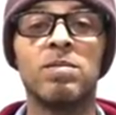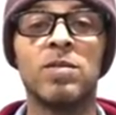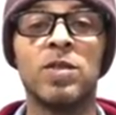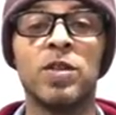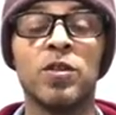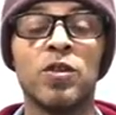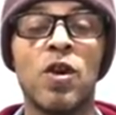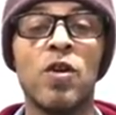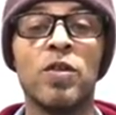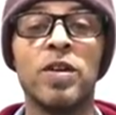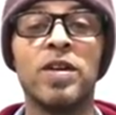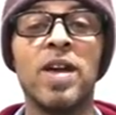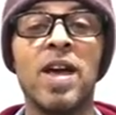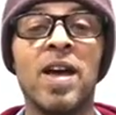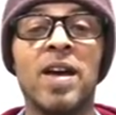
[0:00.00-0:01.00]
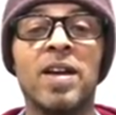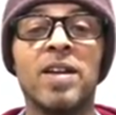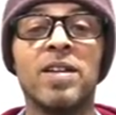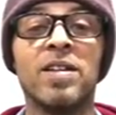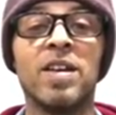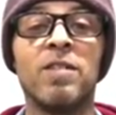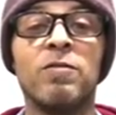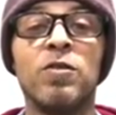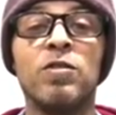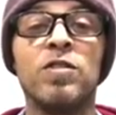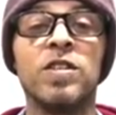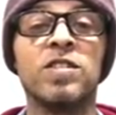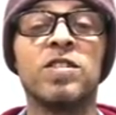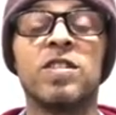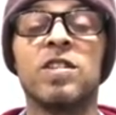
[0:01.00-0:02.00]
clear coating, and it'll give you
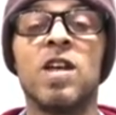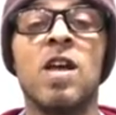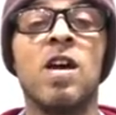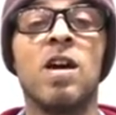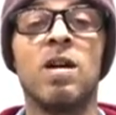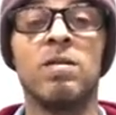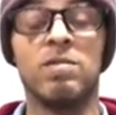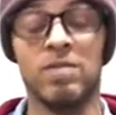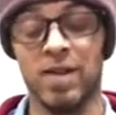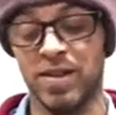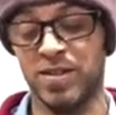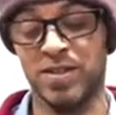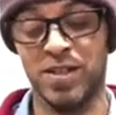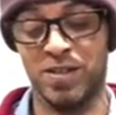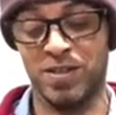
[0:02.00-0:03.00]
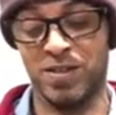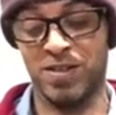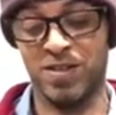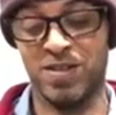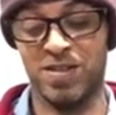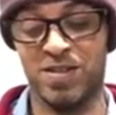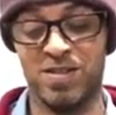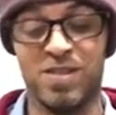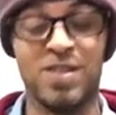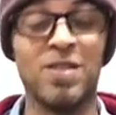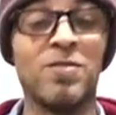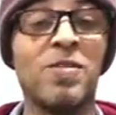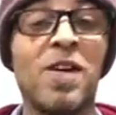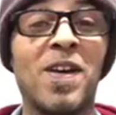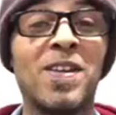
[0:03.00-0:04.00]
just, like it says, an
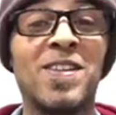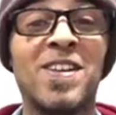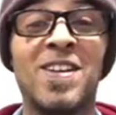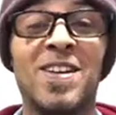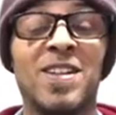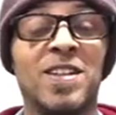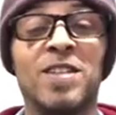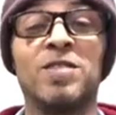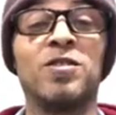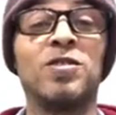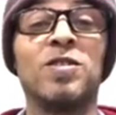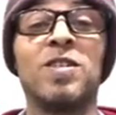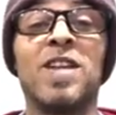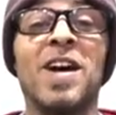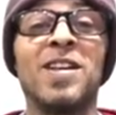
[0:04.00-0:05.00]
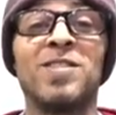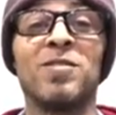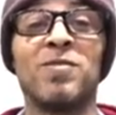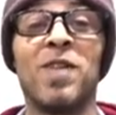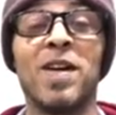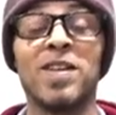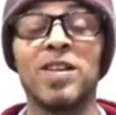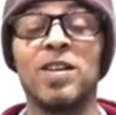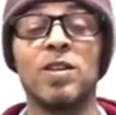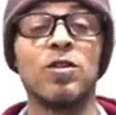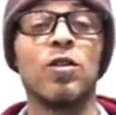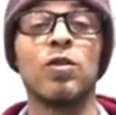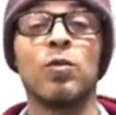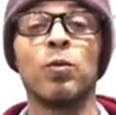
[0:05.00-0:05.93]
effect. It gives you a nice effect, and it'll look